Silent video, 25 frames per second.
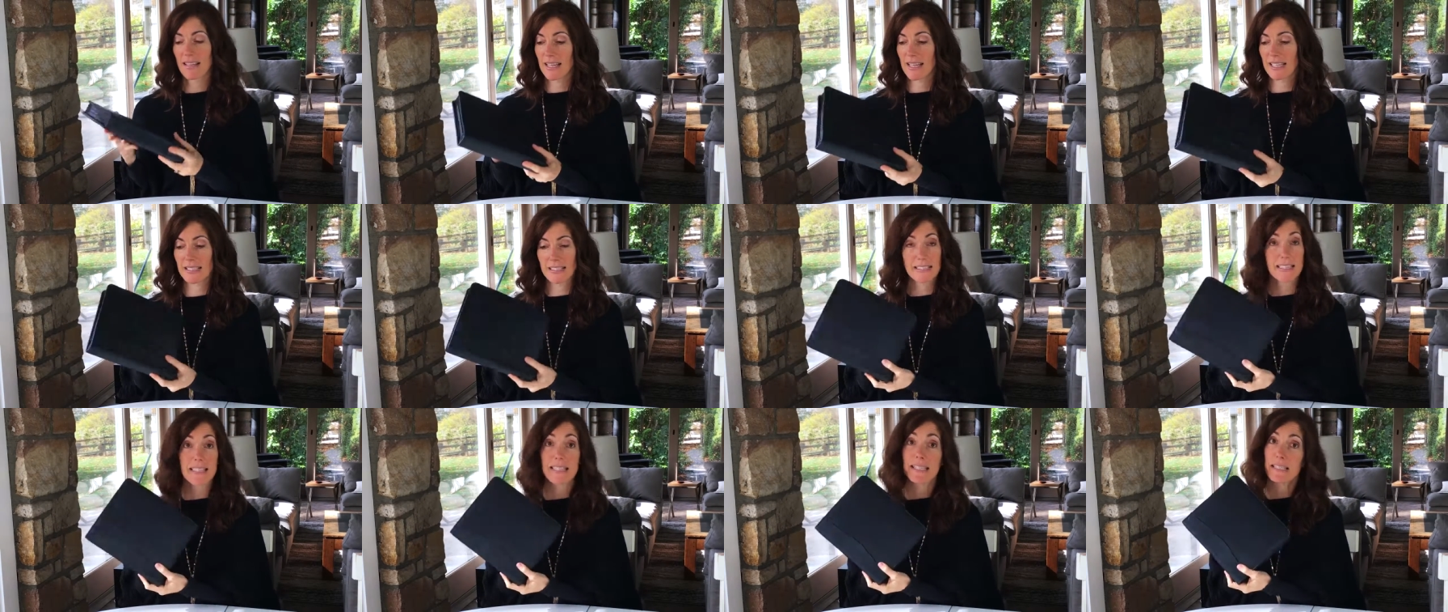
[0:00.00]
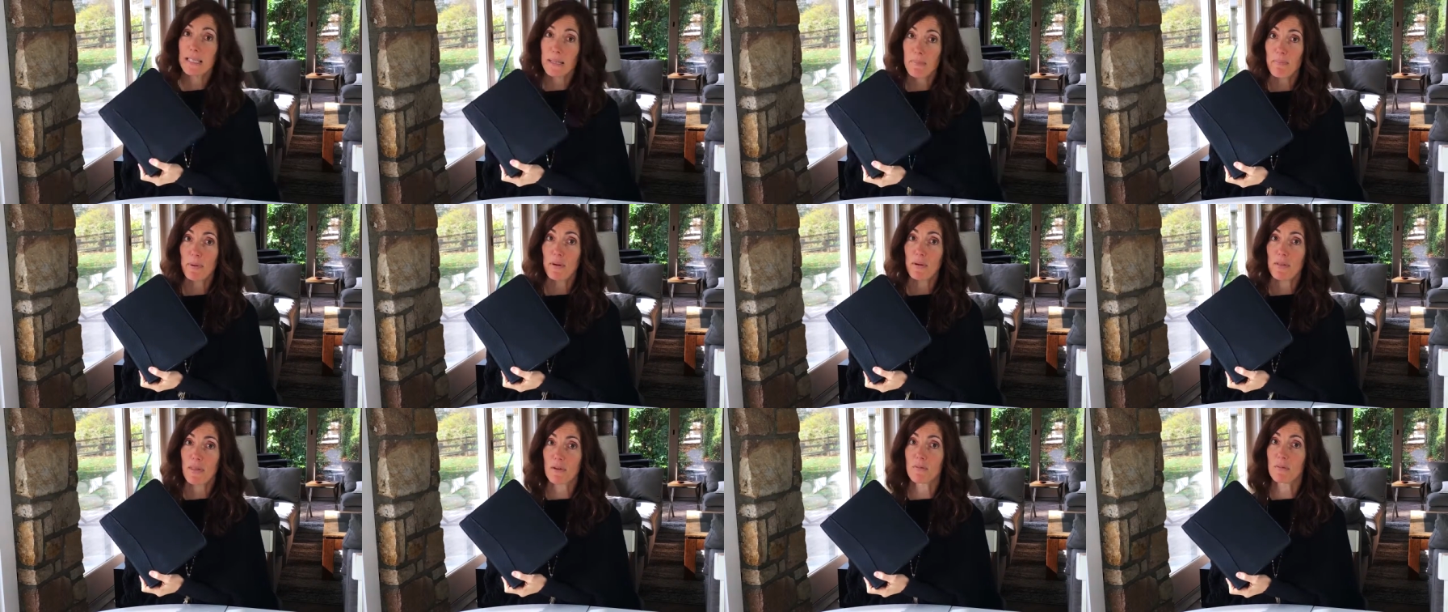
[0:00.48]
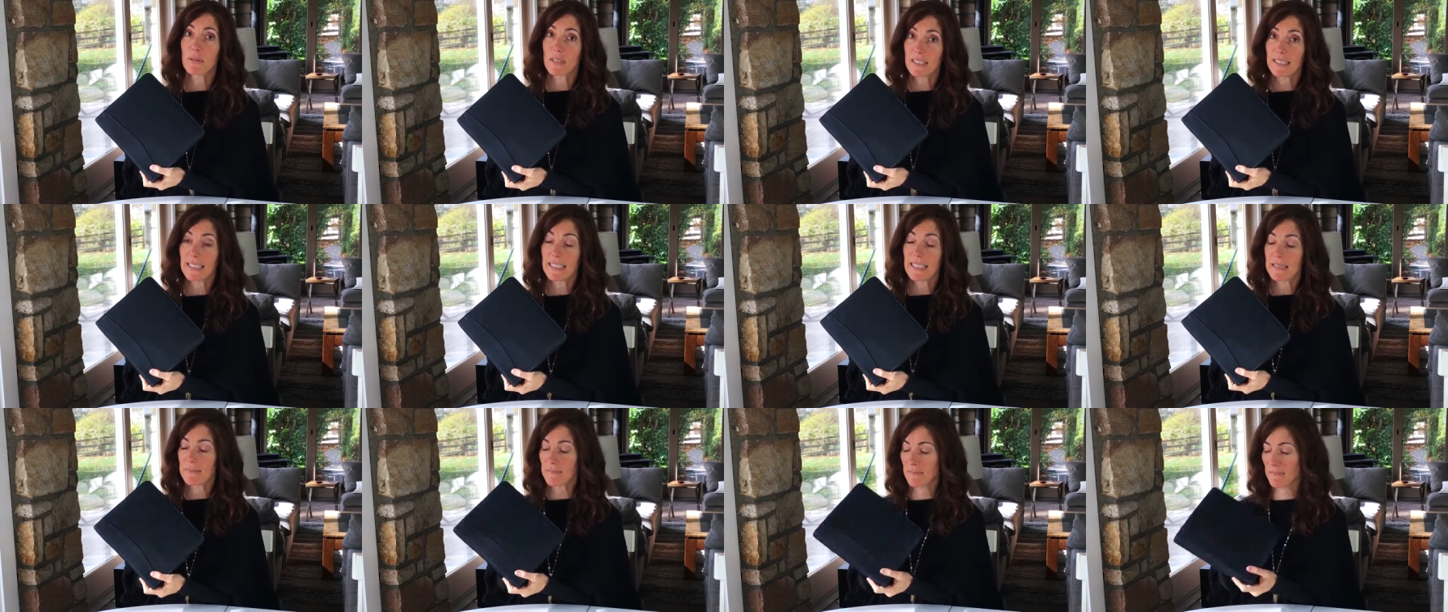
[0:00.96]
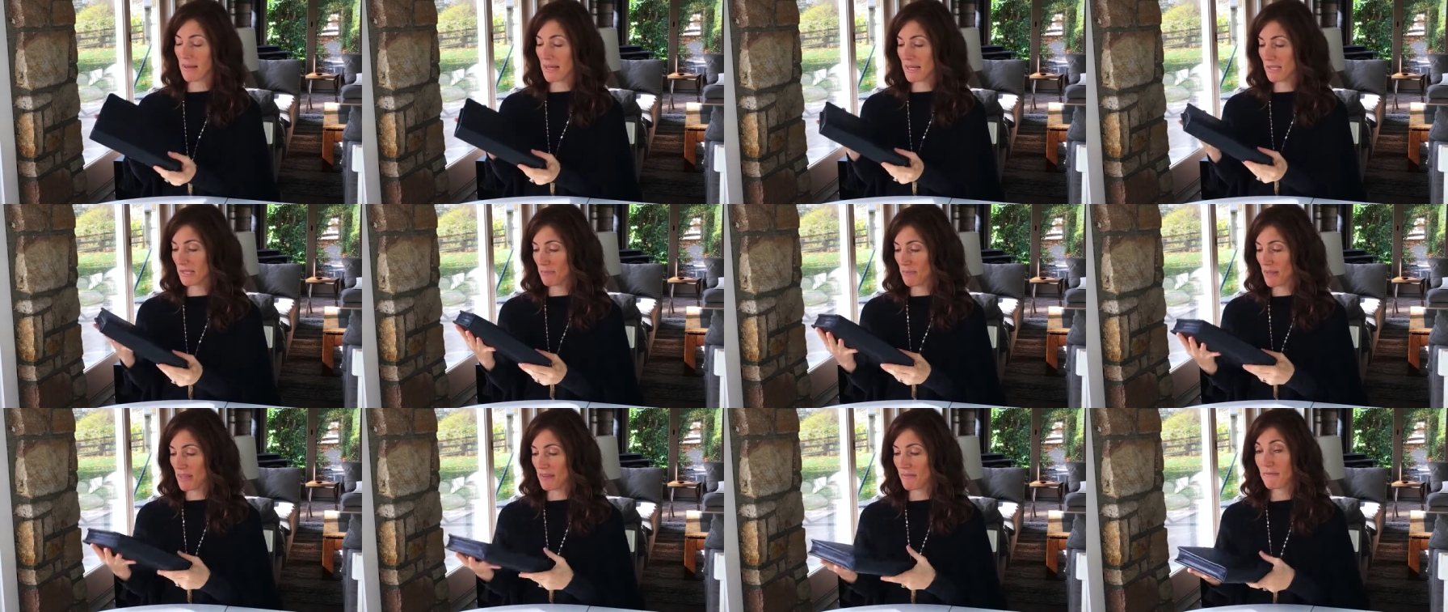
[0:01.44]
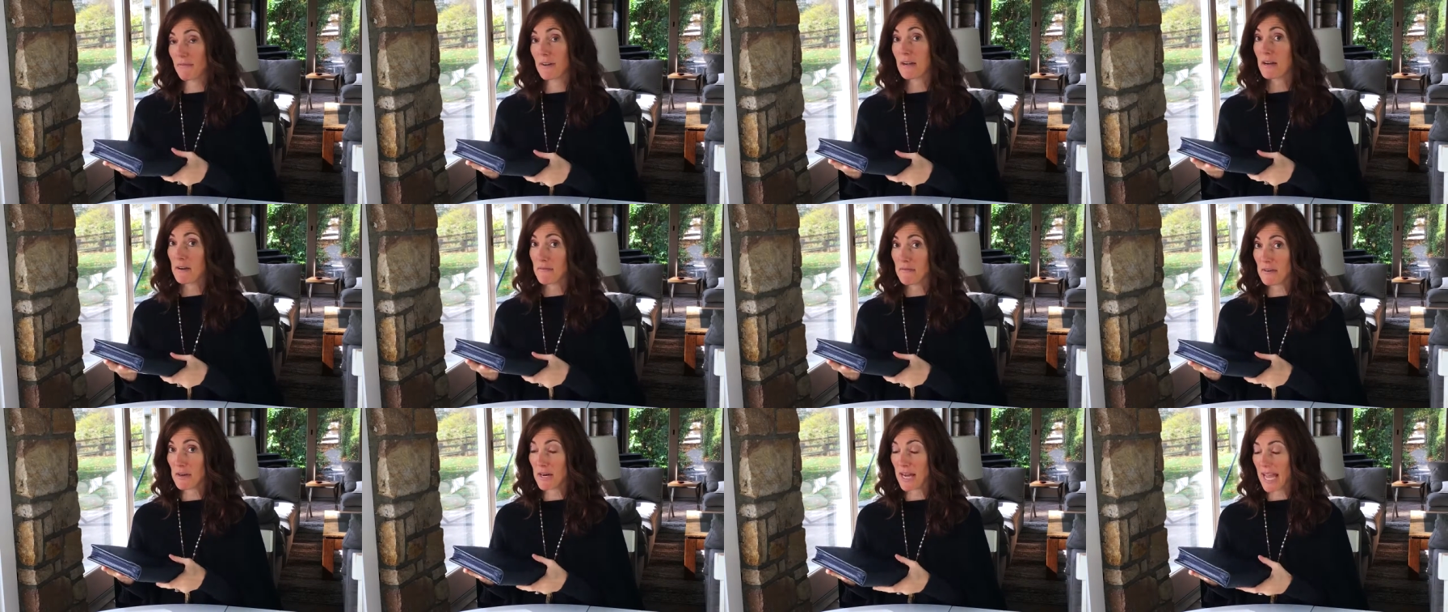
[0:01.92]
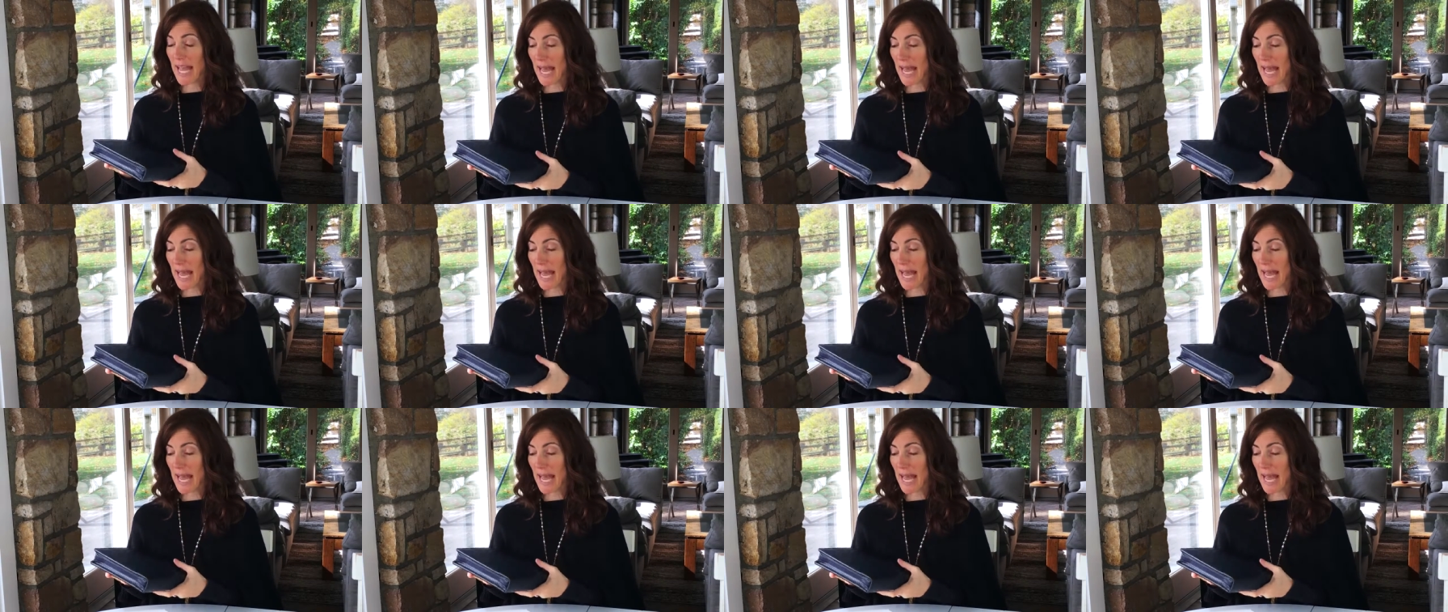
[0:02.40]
It's the zipper that really makes me very, very